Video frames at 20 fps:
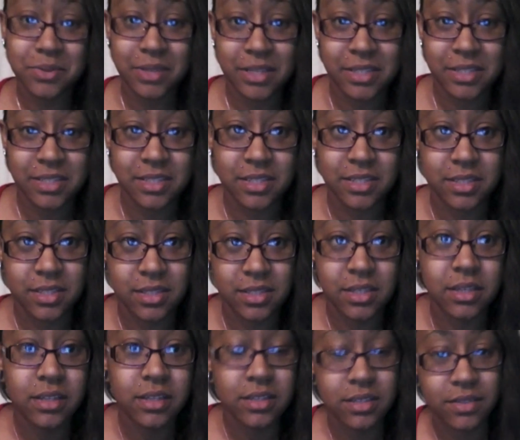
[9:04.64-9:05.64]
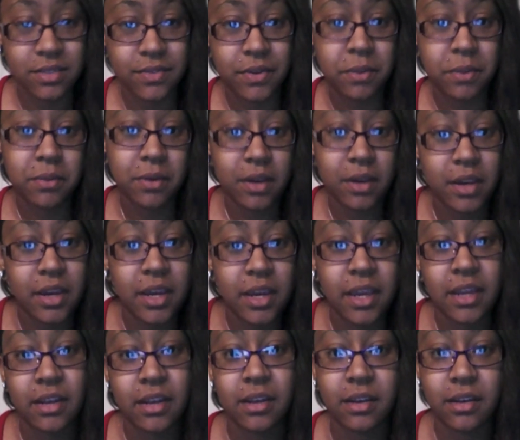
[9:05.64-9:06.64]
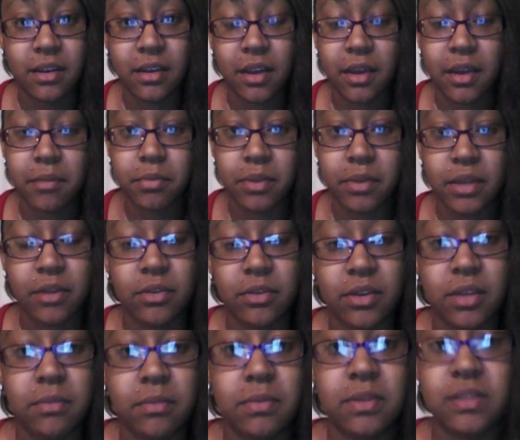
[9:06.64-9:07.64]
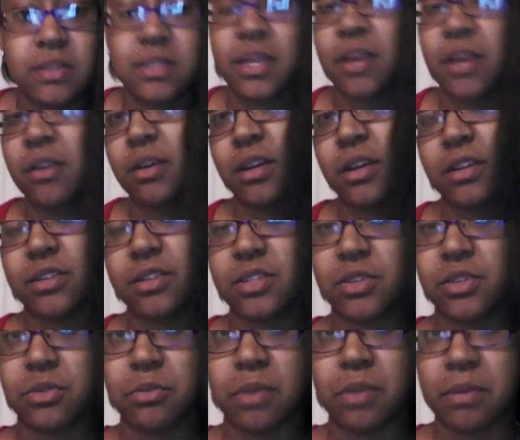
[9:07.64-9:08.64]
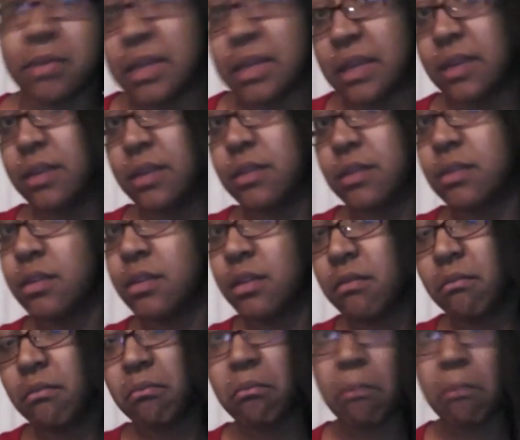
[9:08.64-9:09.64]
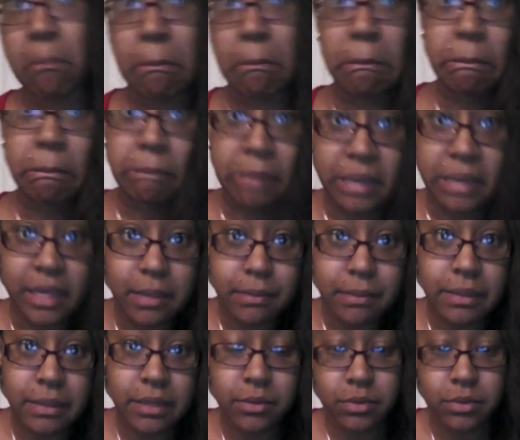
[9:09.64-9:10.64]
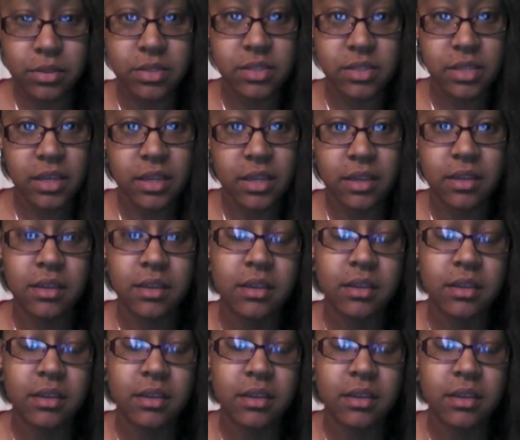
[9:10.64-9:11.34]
because it's February, and I plan on keeping this hair in until maybe we'll see.